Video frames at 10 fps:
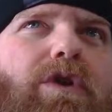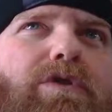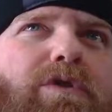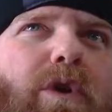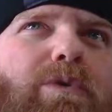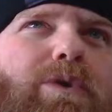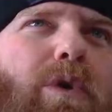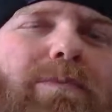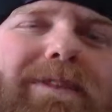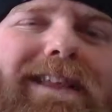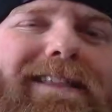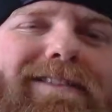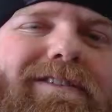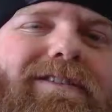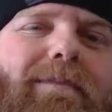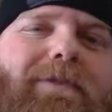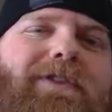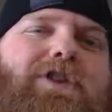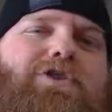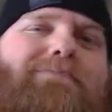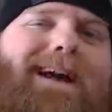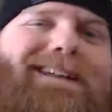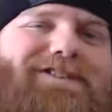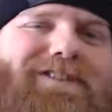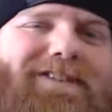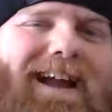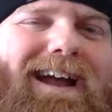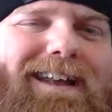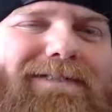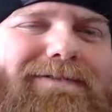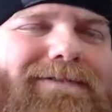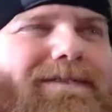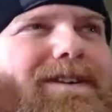So normally this is something that you might just kind of,